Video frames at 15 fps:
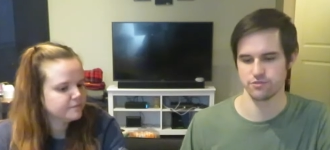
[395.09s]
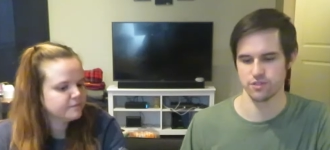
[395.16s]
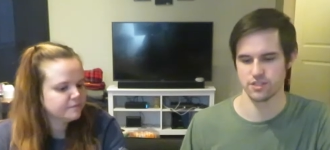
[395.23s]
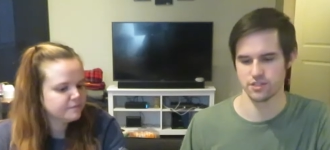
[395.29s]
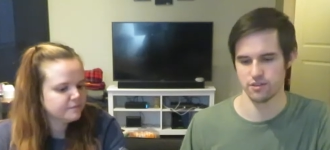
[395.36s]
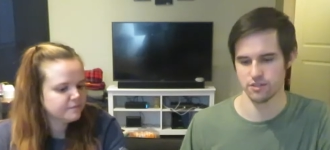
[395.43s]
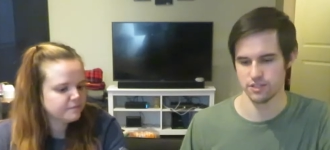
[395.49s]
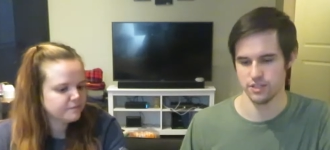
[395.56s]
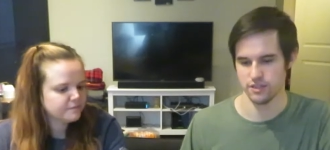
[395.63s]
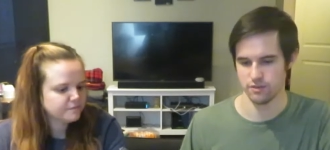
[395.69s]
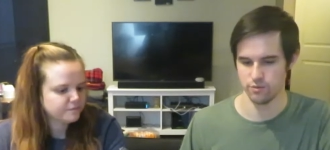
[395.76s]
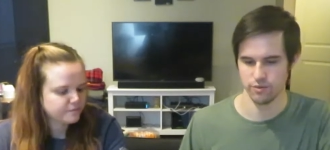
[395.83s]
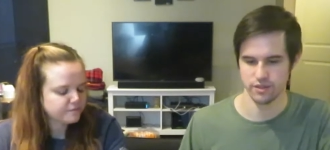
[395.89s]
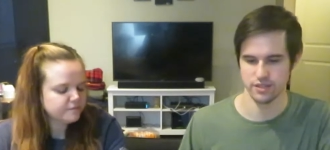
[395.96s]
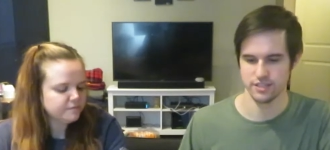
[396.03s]
Speaker 1: it's really salty
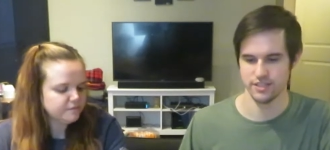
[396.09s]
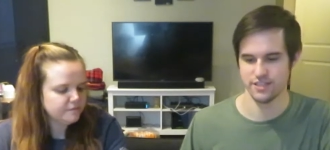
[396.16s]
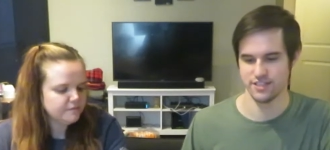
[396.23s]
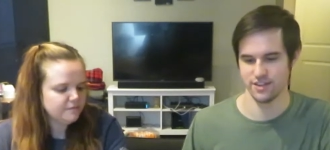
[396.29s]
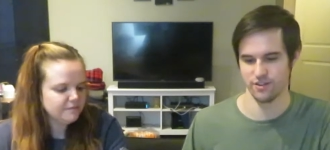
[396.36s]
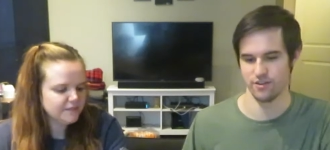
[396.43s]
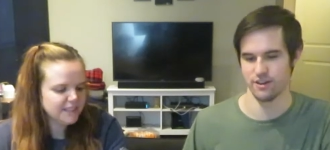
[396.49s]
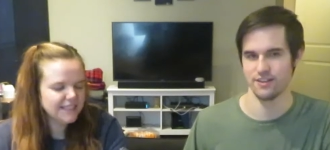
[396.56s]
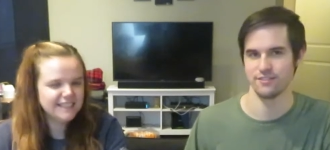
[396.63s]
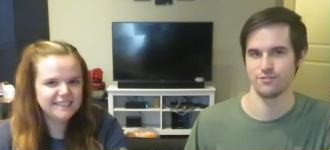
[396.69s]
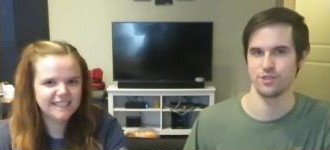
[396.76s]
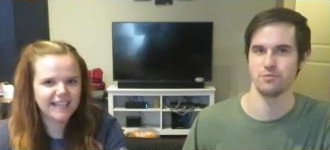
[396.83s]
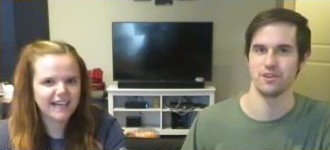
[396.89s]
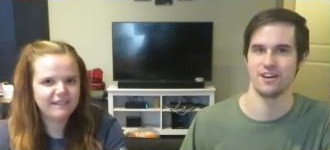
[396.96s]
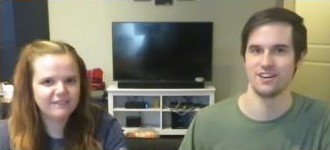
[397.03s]
with the seasoning on it.
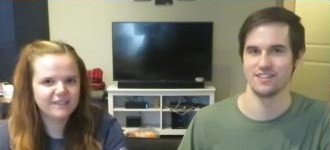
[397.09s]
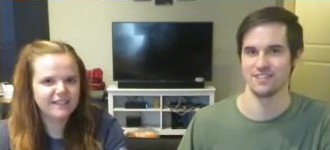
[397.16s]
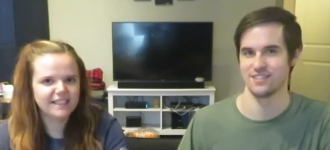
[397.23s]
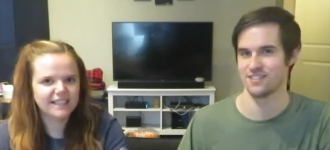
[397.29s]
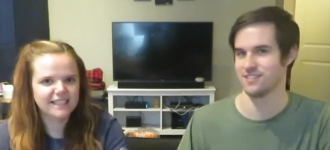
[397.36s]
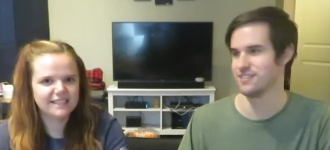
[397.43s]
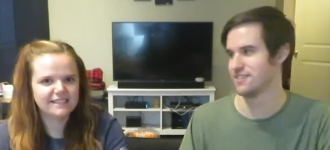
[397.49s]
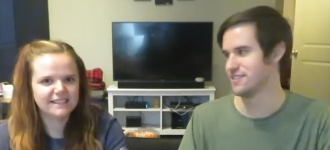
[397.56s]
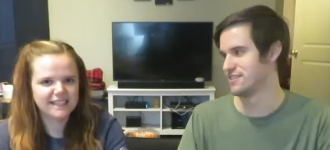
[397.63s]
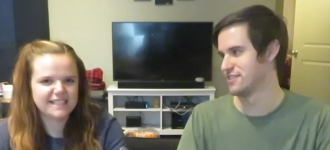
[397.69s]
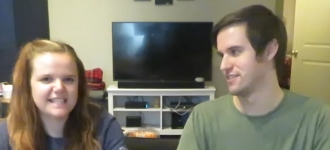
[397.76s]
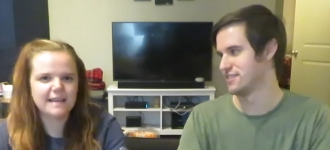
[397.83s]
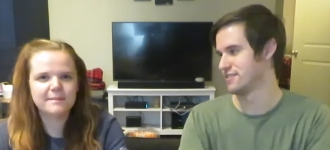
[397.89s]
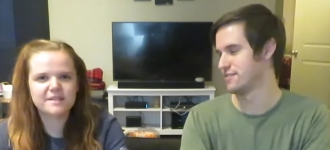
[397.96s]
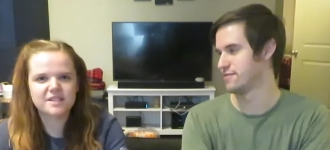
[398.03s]
Speaker 2: Yeah, I feel like it. Like
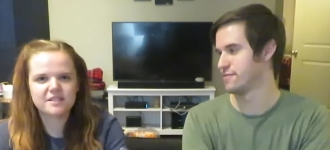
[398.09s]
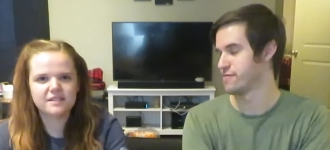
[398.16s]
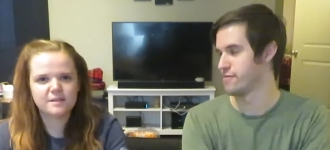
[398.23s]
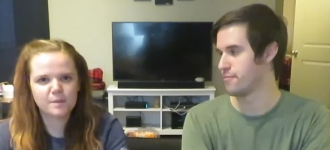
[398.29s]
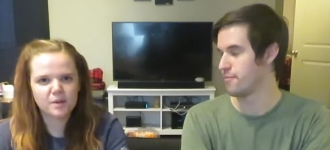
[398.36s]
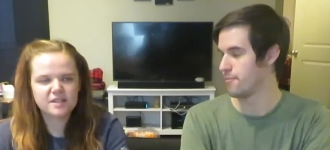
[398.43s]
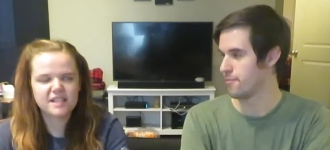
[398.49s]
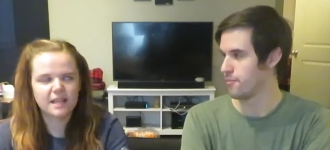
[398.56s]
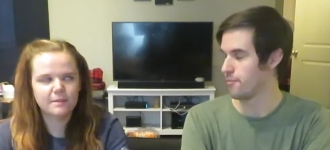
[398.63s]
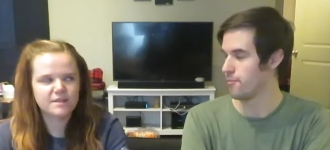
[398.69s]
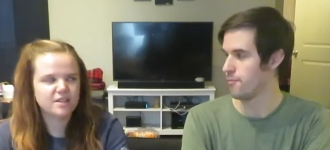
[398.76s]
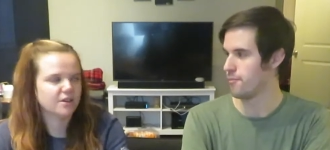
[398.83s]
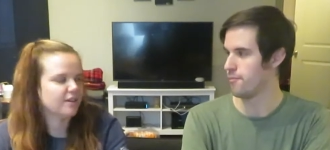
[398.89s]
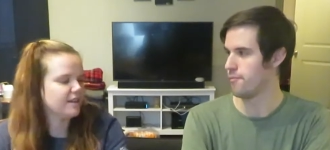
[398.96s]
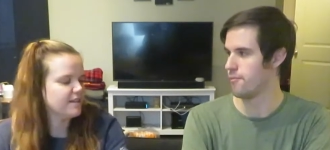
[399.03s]
salmon, smoked salmon's
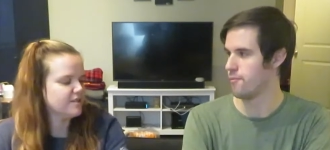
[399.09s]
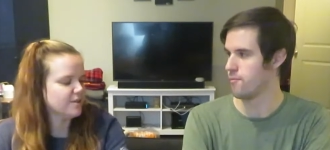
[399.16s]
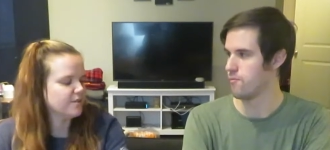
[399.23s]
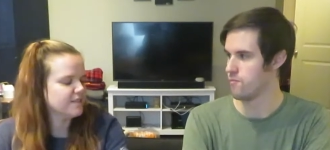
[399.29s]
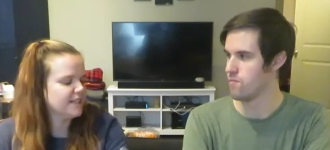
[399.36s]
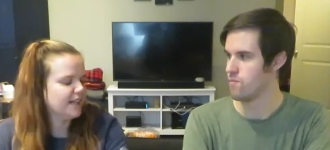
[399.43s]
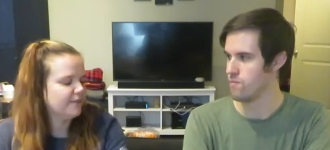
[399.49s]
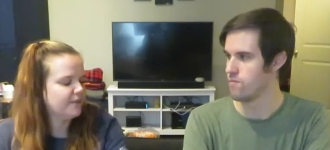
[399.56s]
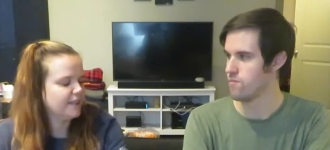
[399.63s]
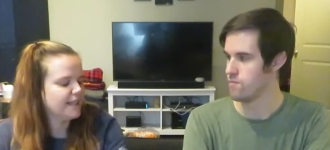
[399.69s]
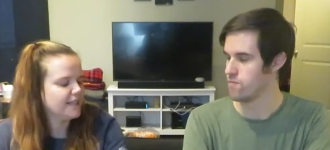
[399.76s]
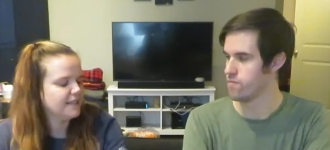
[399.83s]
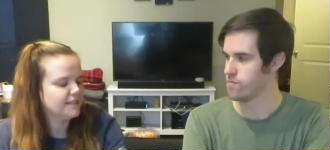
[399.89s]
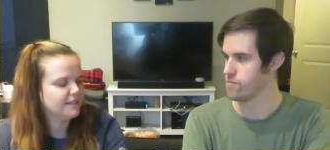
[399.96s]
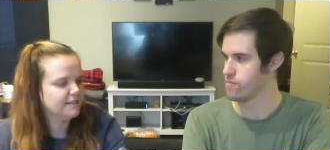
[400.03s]
already salty. I feel
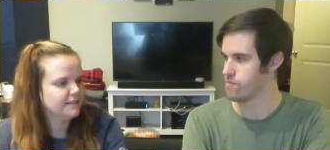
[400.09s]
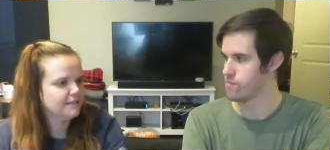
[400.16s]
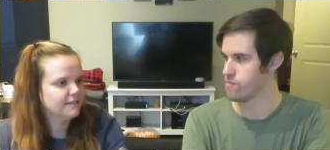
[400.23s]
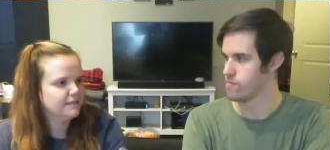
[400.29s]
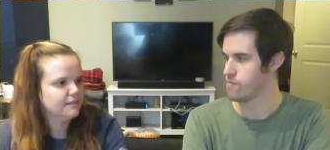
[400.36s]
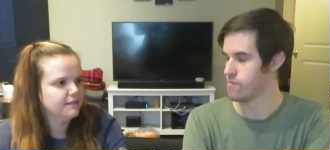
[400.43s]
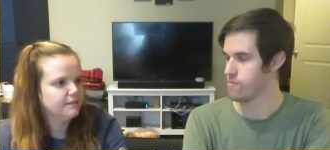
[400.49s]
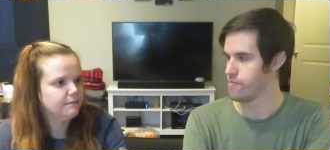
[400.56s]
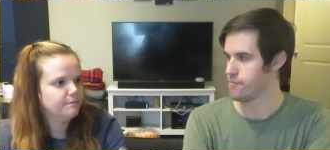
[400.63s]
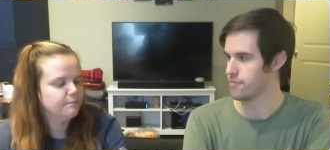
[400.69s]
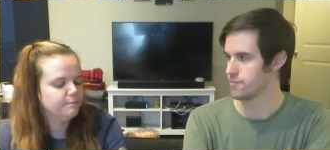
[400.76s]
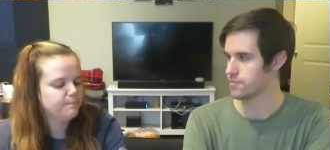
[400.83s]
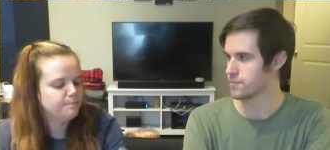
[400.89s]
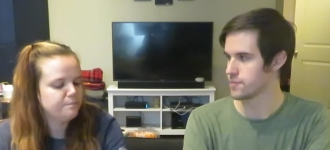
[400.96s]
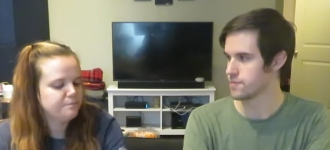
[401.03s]
like the
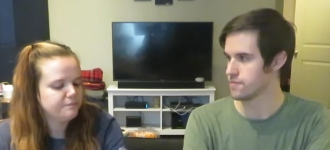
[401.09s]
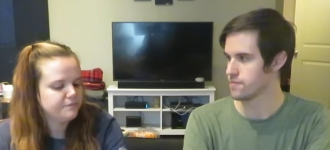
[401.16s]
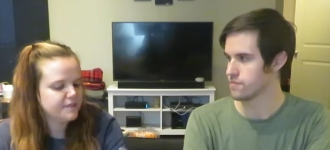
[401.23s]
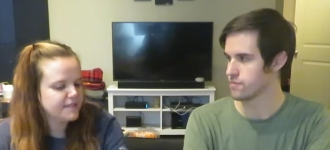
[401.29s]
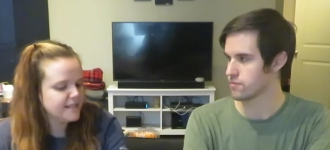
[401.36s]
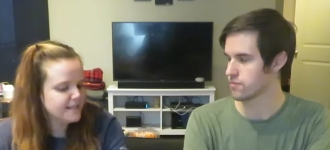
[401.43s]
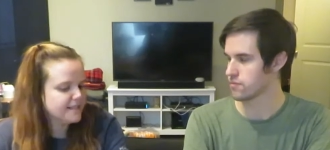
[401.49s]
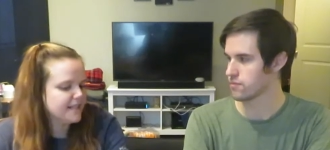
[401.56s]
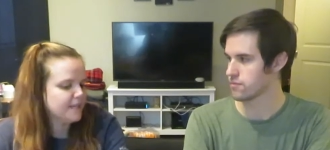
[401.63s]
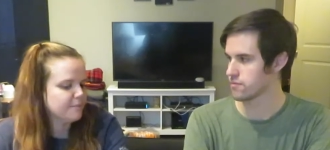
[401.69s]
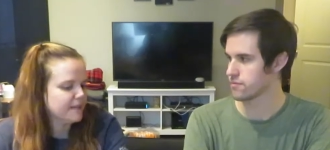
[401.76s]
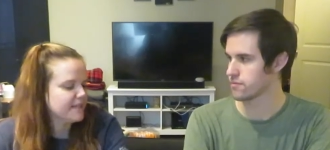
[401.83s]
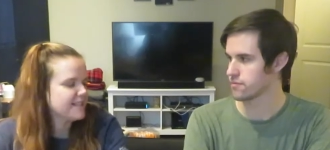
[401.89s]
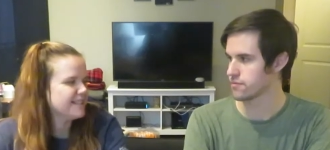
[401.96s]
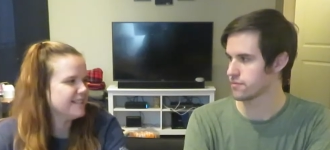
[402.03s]
seasoning
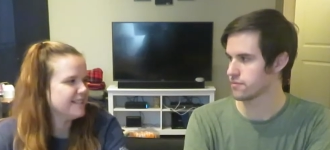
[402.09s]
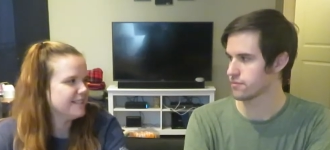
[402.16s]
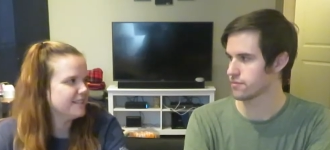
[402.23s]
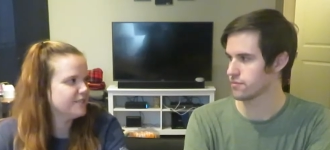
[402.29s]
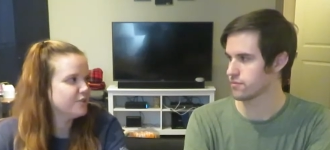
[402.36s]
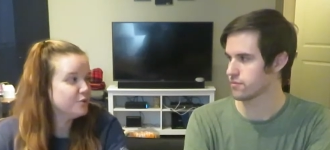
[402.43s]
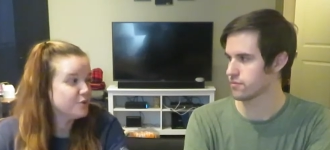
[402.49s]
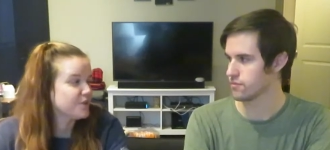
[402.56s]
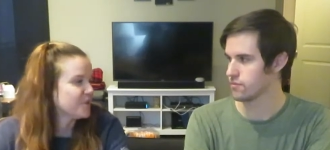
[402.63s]
makes it too